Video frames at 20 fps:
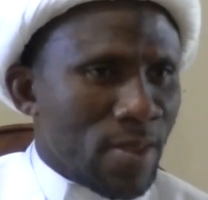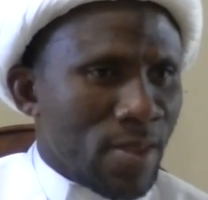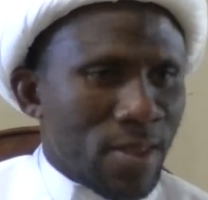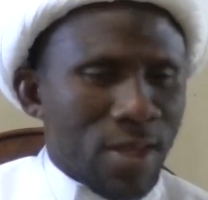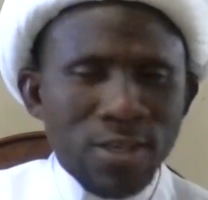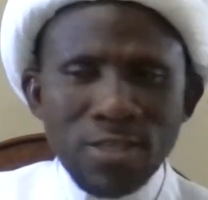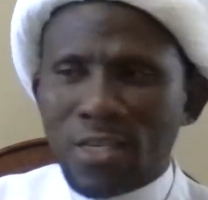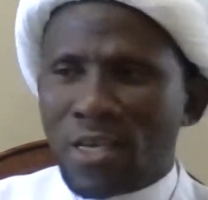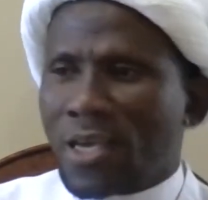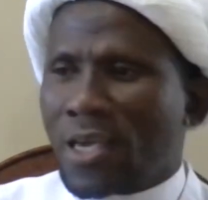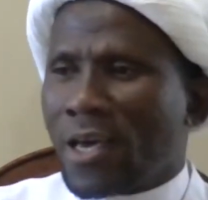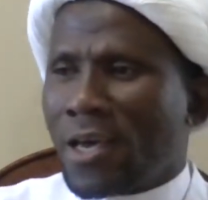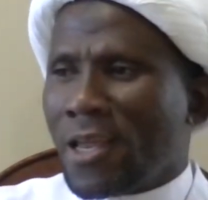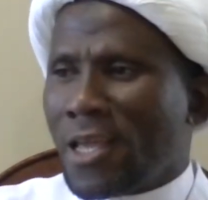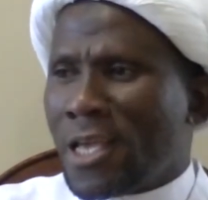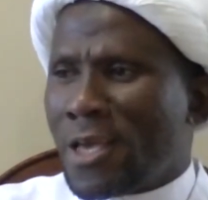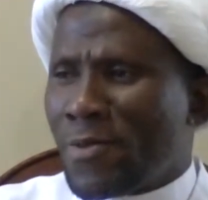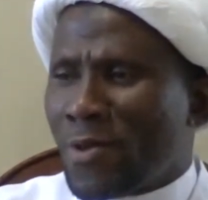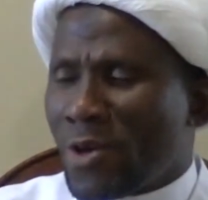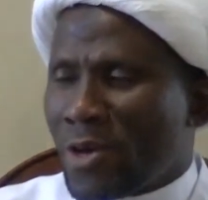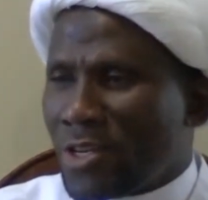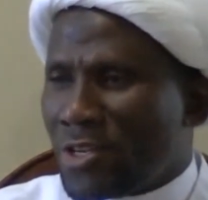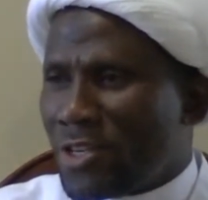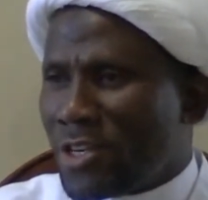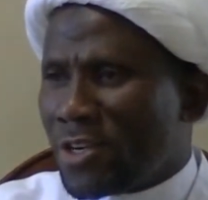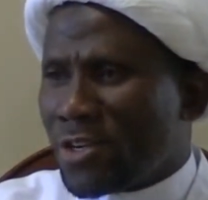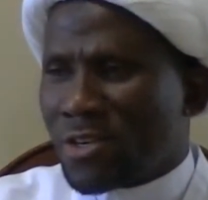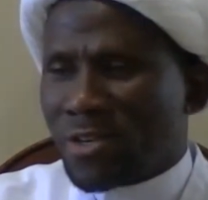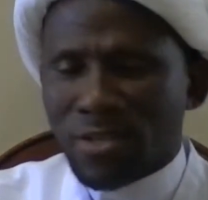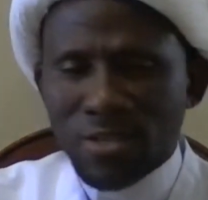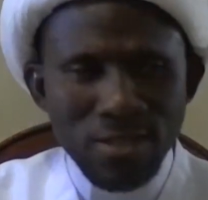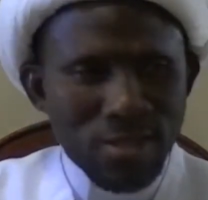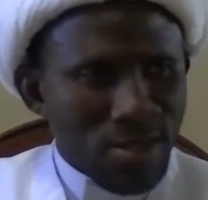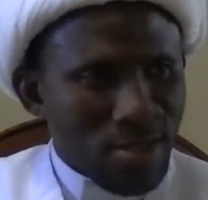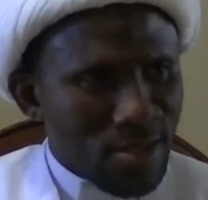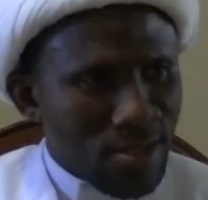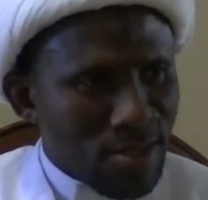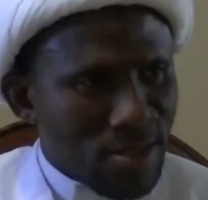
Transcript: They said, Kareem, you are generous.